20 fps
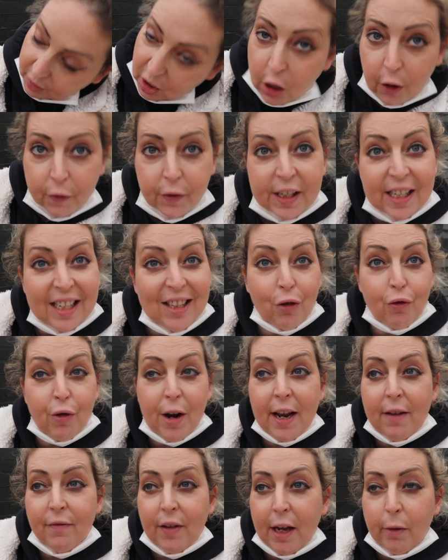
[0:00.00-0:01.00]
and obviously the
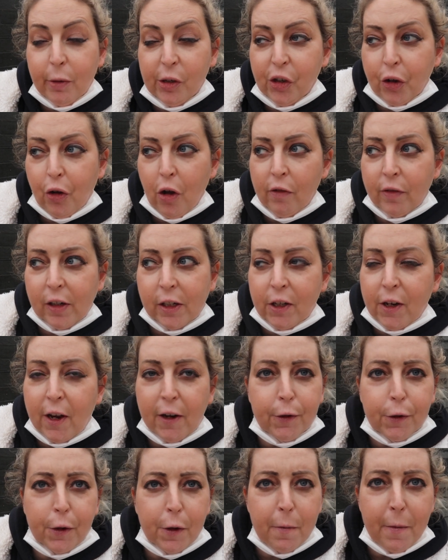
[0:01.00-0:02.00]
gravy, which I can't really
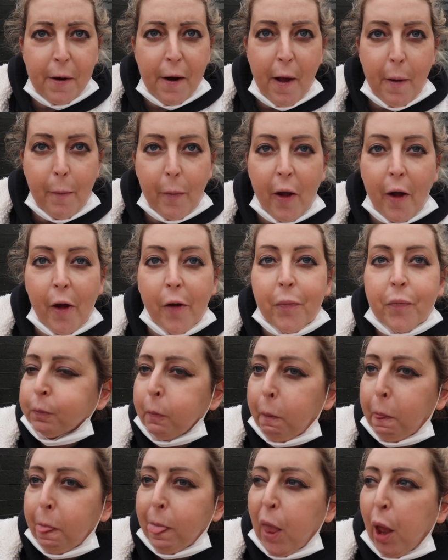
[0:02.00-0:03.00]
taste at the minute, but
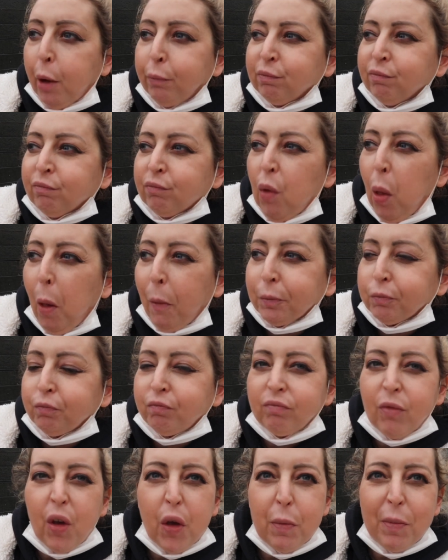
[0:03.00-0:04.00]

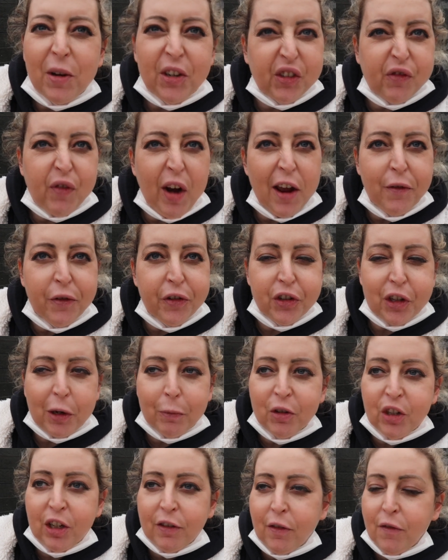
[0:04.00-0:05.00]
not the best flavoured
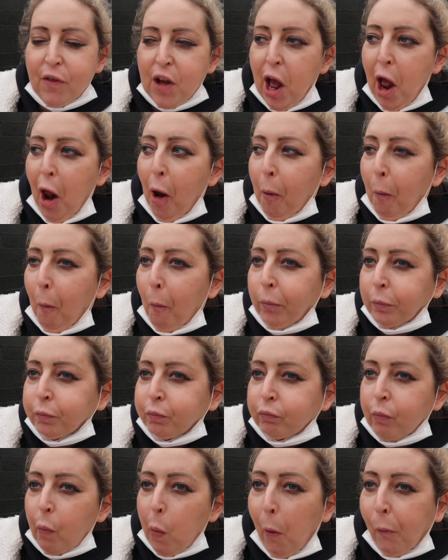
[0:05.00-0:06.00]
sandwich I've ever had.
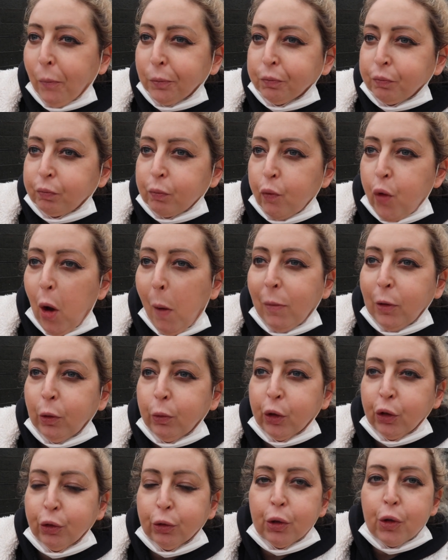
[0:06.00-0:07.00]

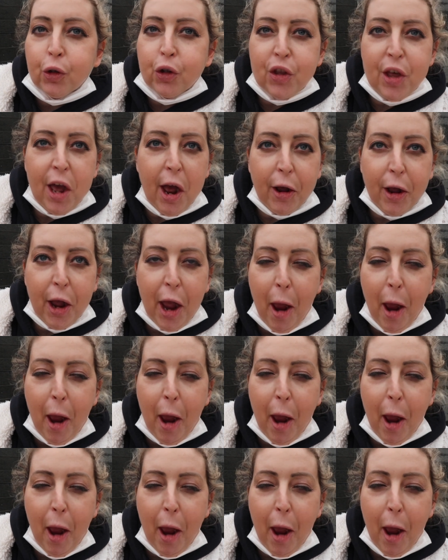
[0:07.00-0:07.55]
Probably wouldn't order that